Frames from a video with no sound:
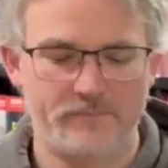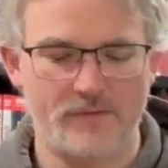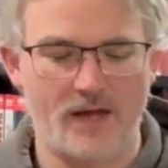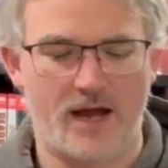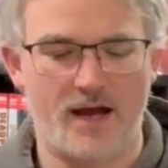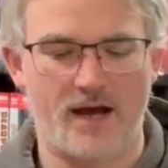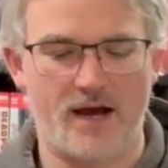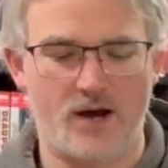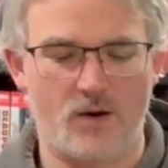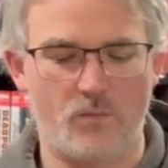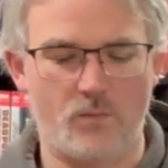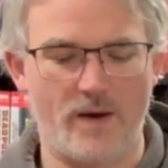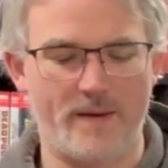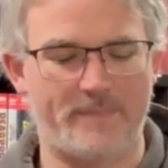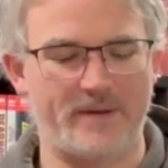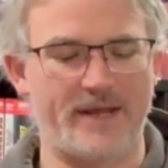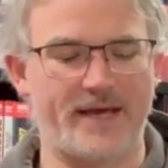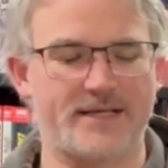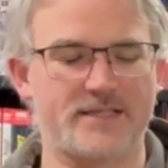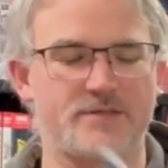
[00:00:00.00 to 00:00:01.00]

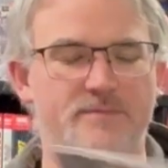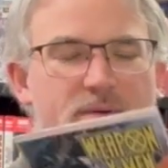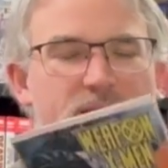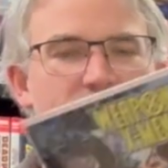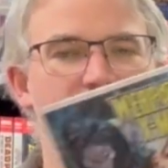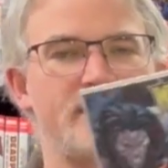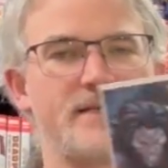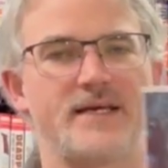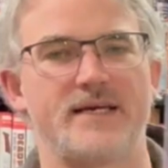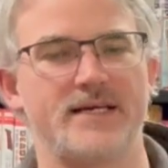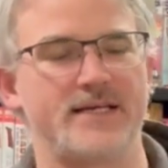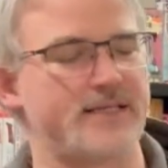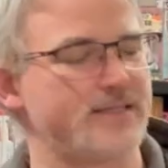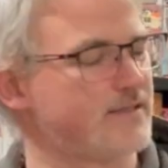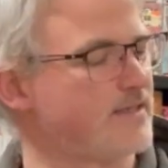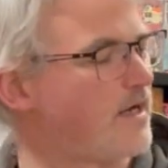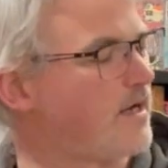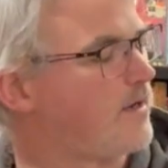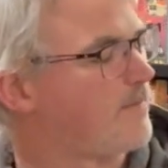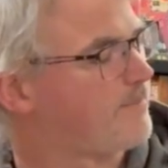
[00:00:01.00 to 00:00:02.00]
Weapon X-Men is
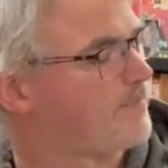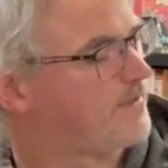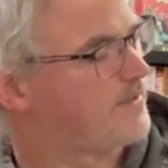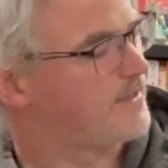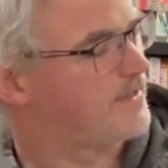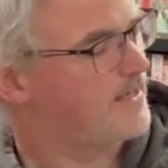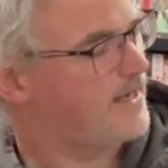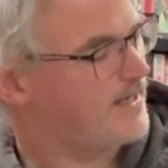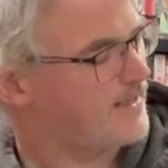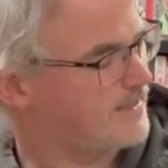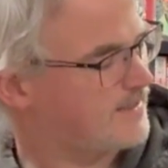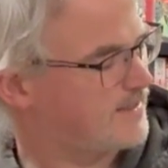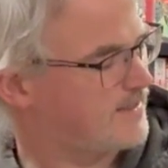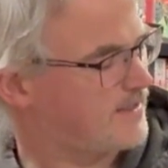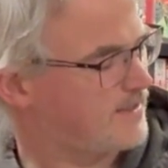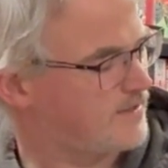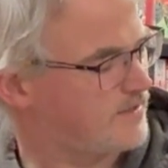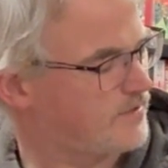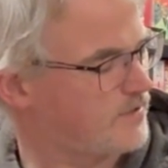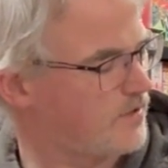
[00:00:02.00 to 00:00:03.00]
up next.
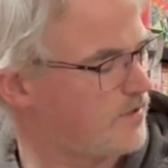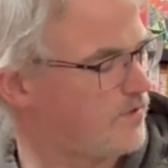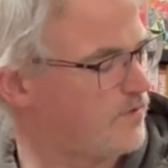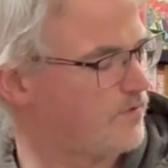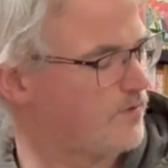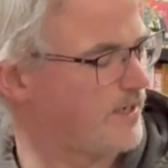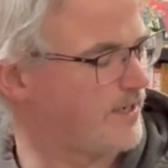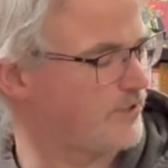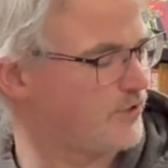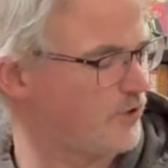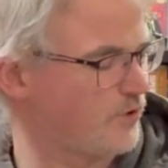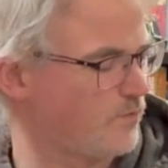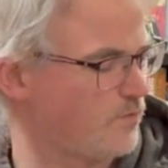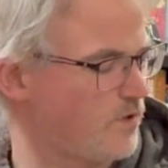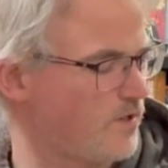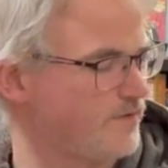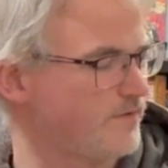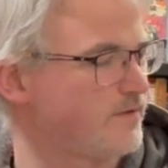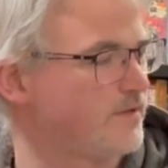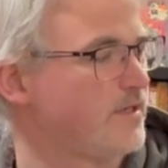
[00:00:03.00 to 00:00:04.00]
So issue
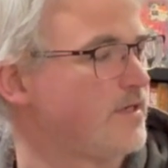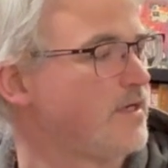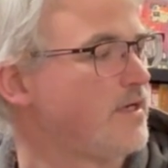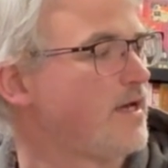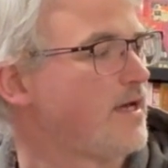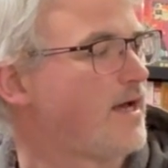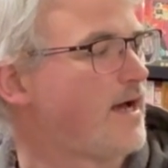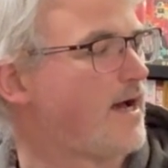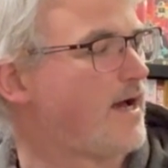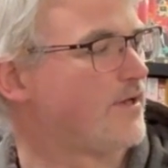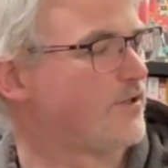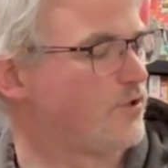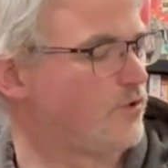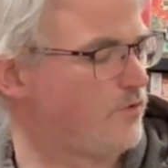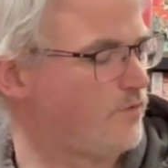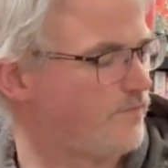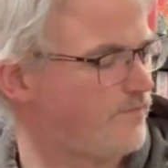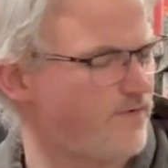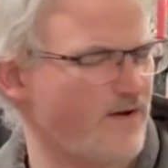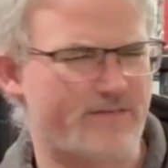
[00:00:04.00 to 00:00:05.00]
1. A
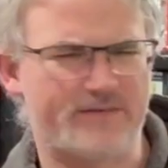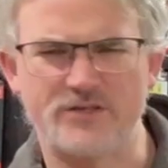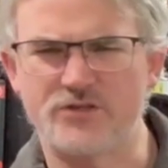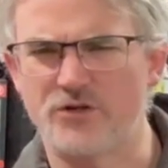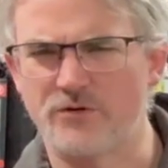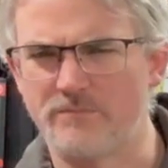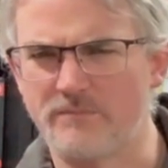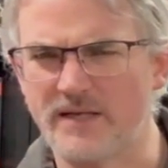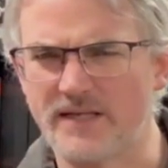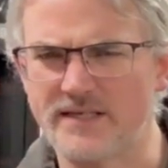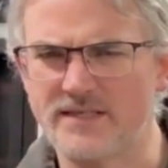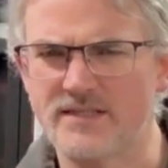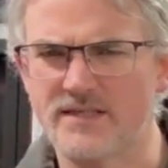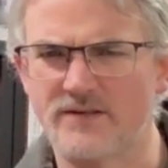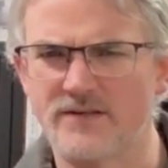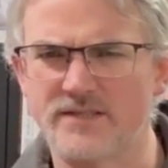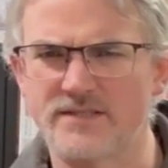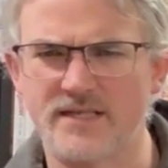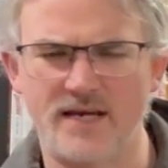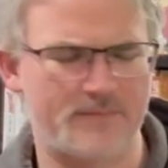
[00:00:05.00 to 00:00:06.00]
new 5-issue
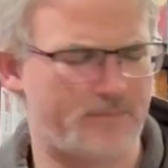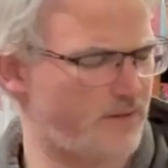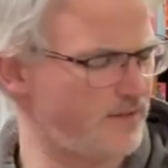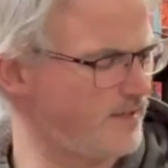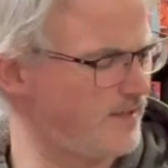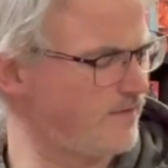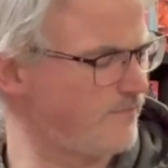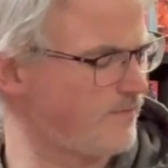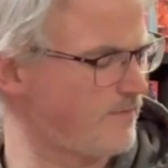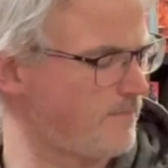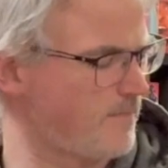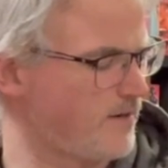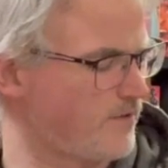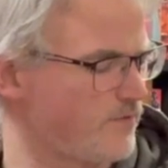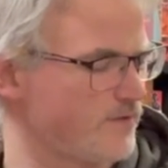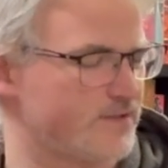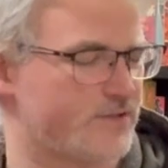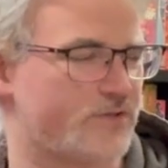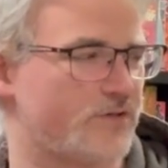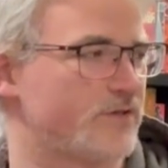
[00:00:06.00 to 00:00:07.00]
miniseries, I believe, written by
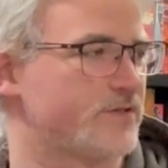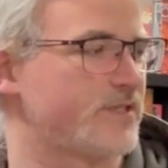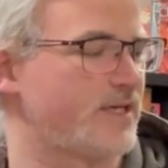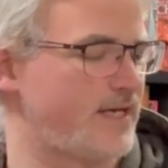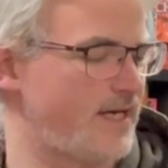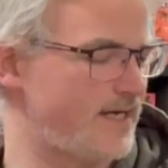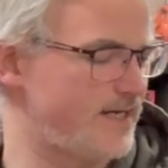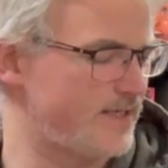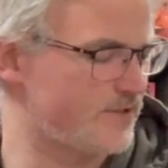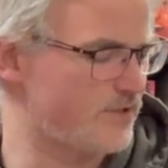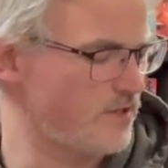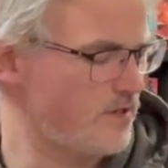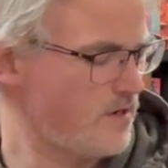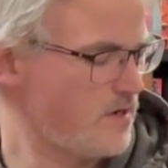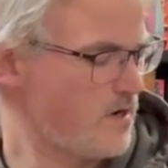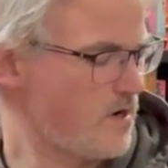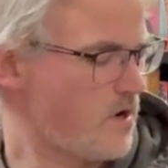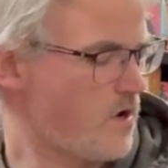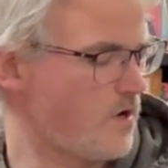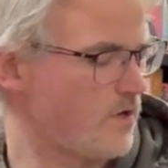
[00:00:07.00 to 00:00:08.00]
Christos Gage,
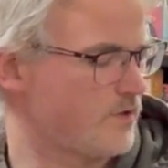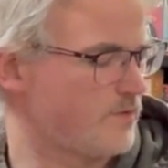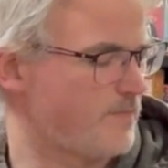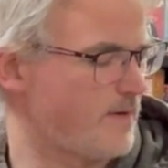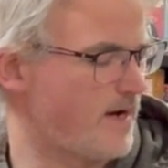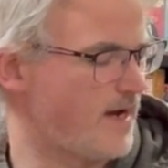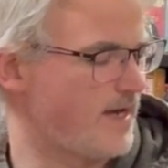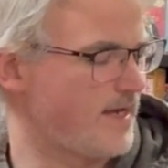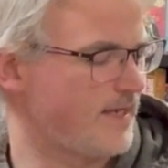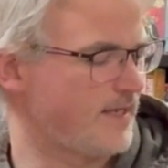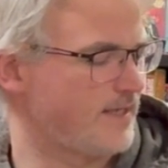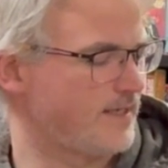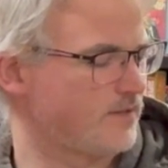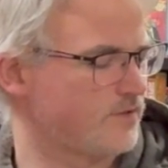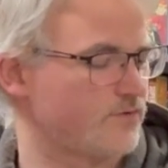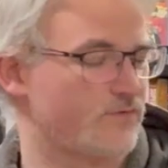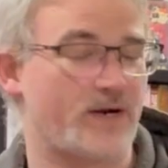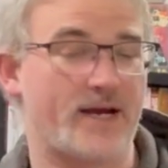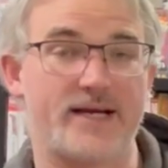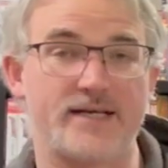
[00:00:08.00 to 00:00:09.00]
art by
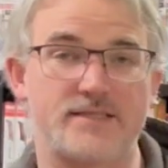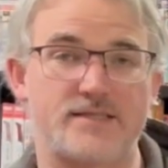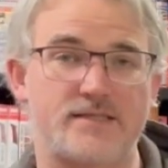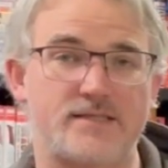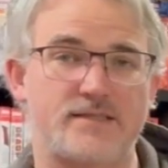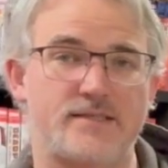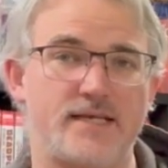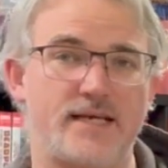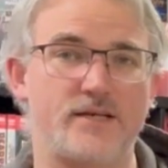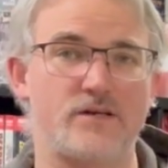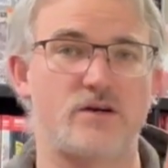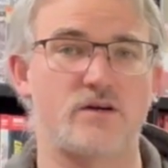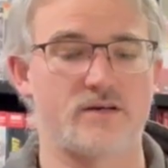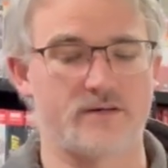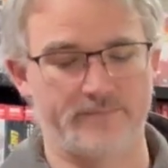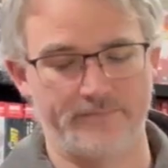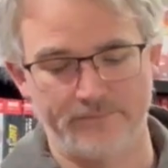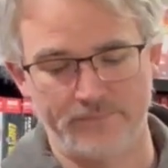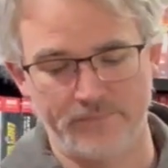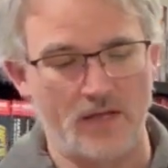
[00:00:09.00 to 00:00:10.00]
Yildiré
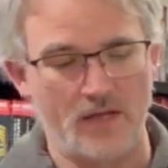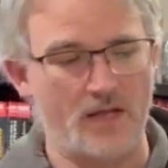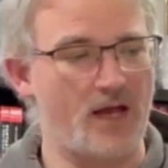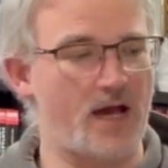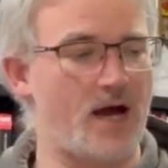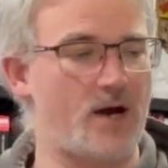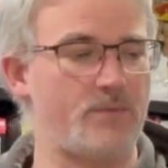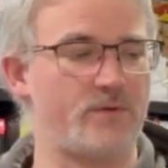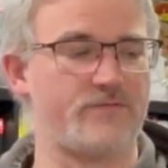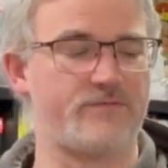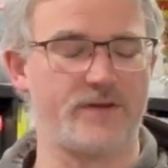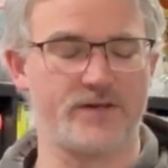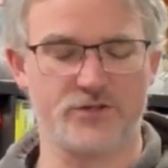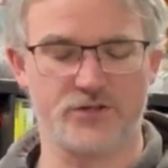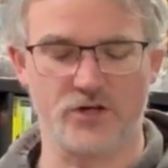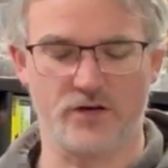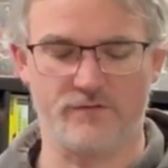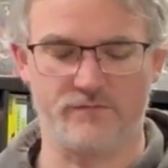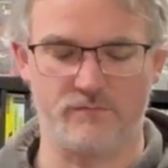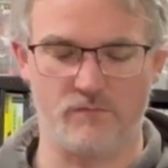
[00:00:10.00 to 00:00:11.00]
Cinar. And we finish
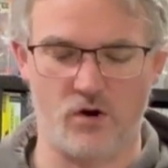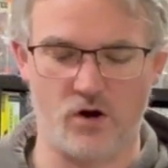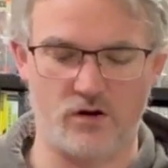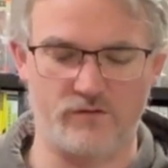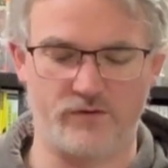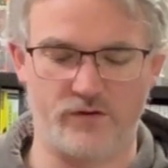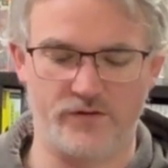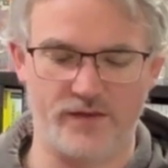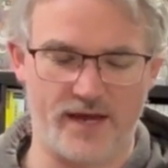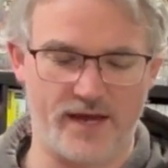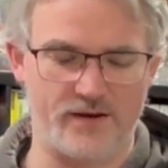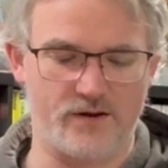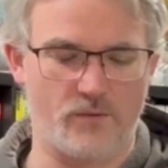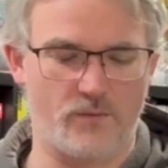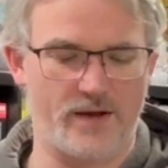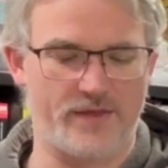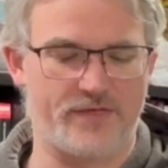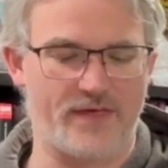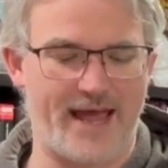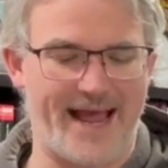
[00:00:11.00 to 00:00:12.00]
off Marvel then
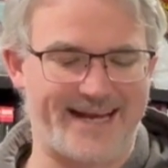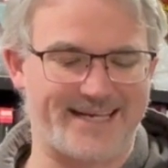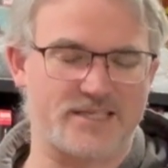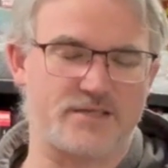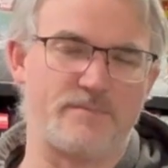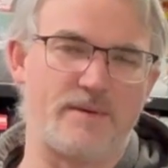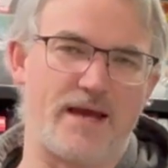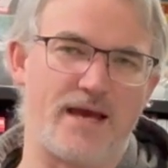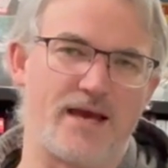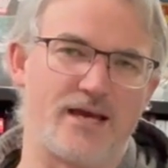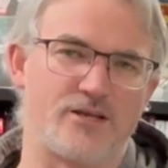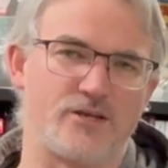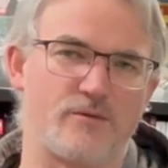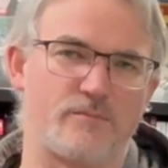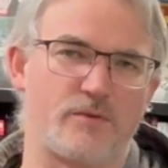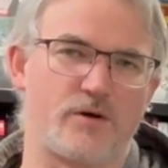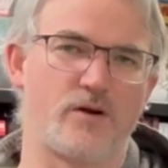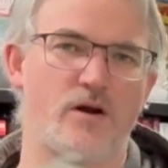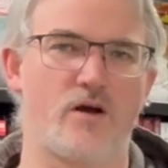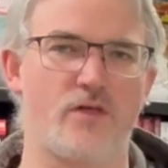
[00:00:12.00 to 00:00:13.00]
with X-Men
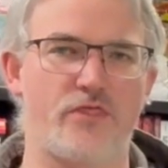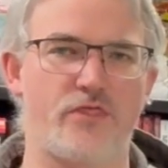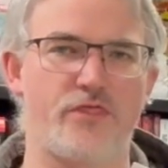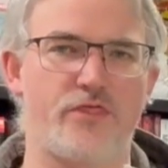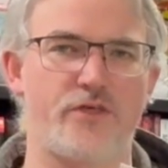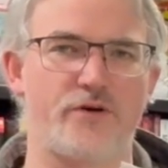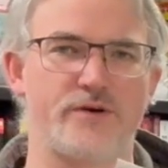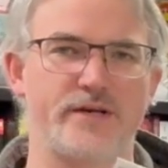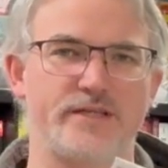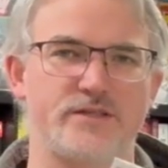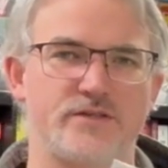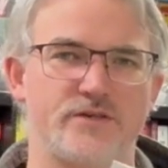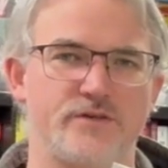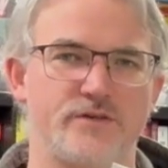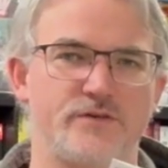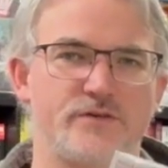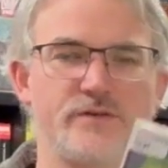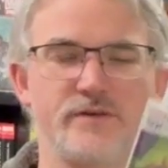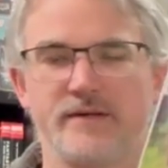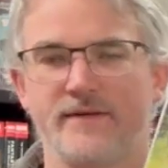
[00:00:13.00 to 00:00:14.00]
number
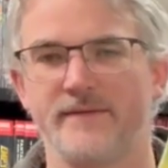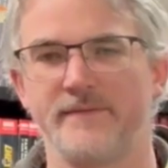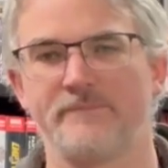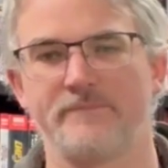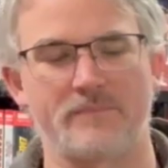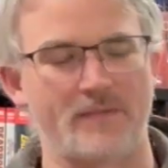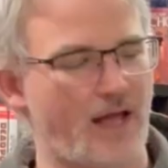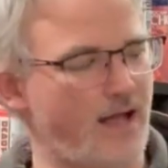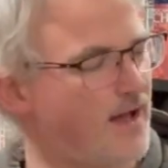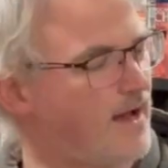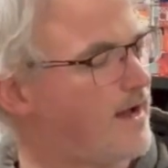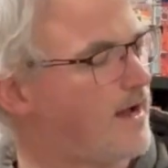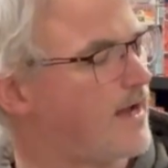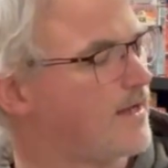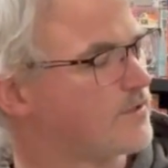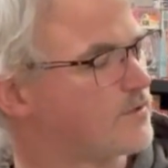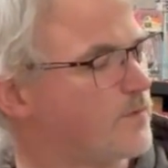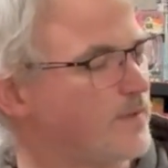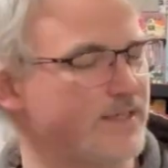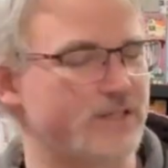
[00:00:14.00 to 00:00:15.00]
32
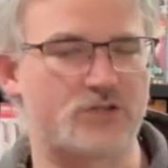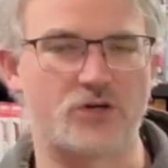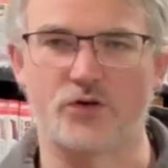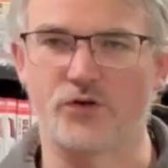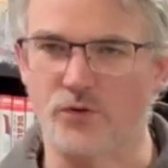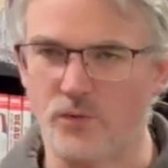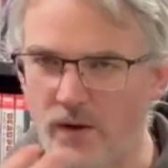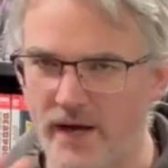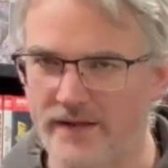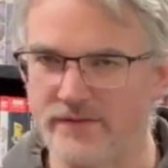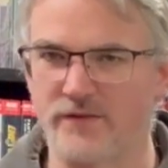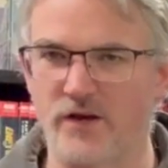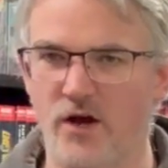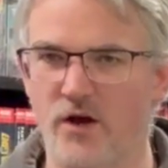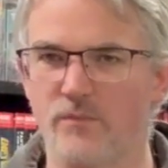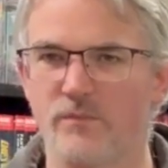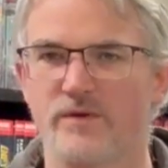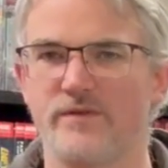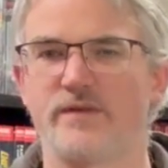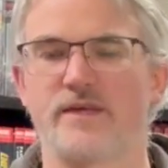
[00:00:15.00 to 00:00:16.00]
as we start to wind
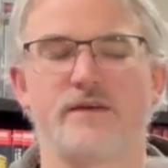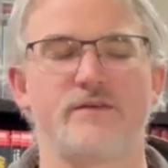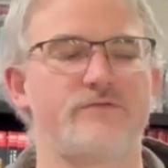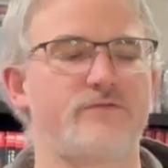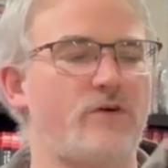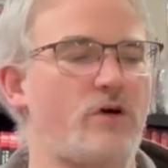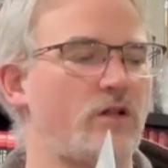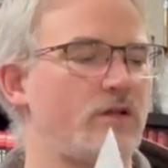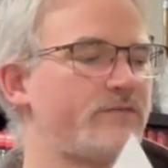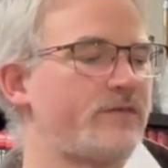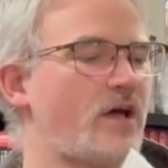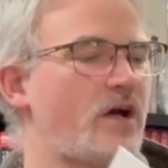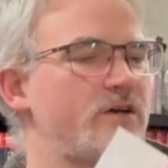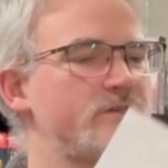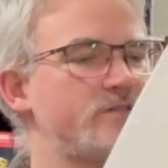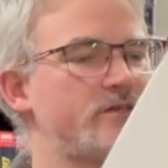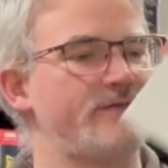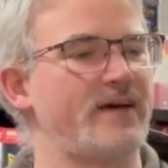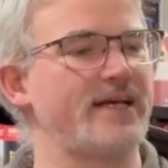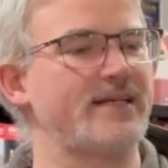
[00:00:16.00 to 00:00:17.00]
down with the fall of the
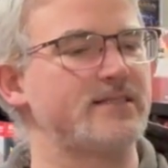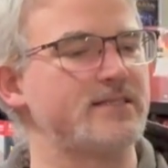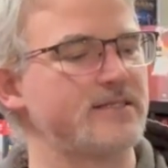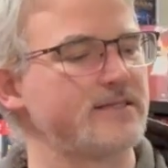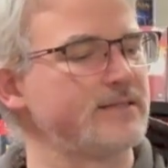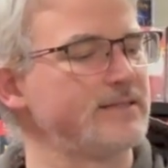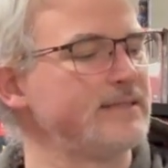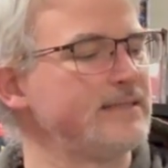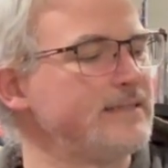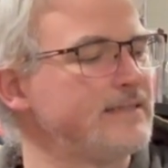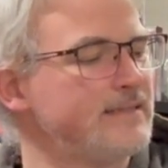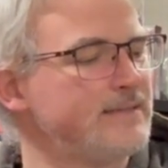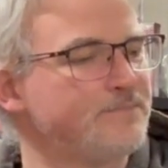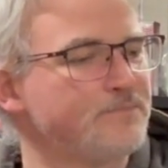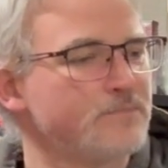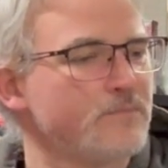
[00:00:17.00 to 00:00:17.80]
House of X.